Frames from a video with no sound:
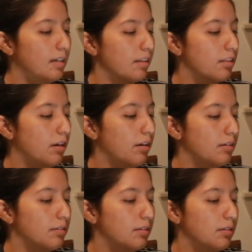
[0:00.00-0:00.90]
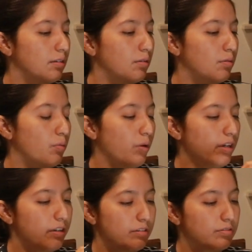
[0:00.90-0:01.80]
I thought, what
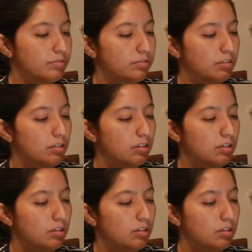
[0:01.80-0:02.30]
if